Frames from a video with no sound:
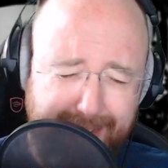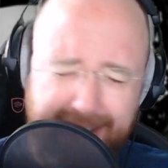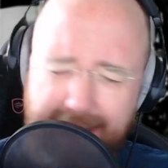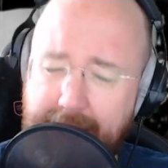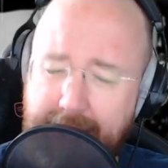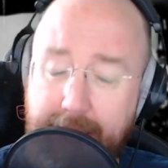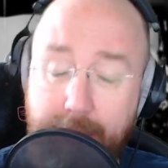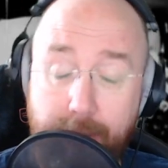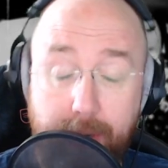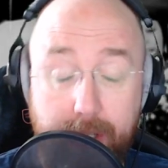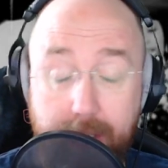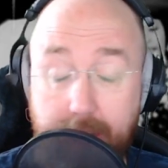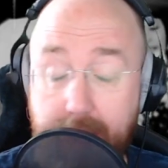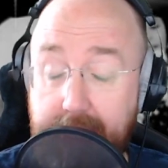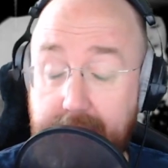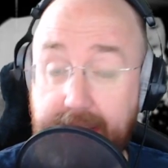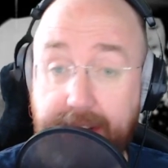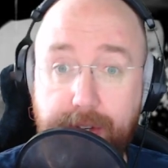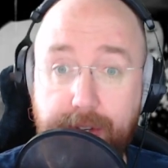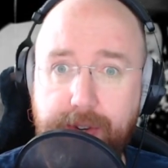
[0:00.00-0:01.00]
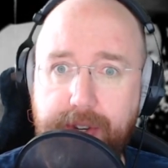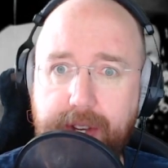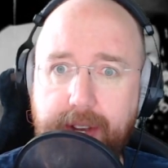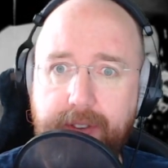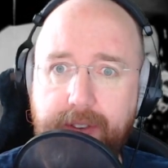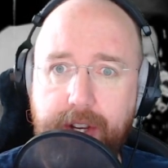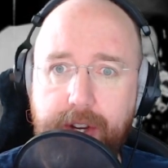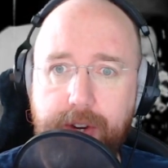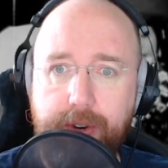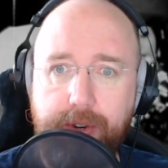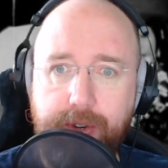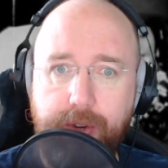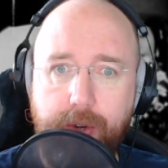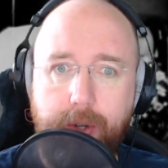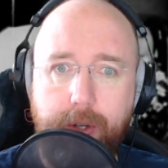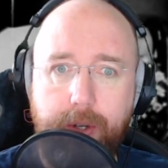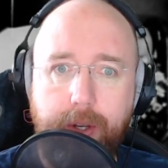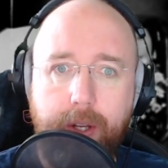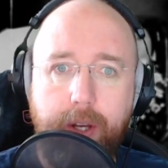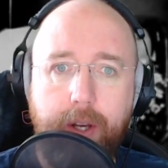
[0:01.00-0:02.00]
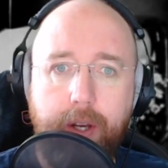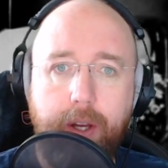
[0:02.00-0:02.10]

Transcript: I was six or seven years old.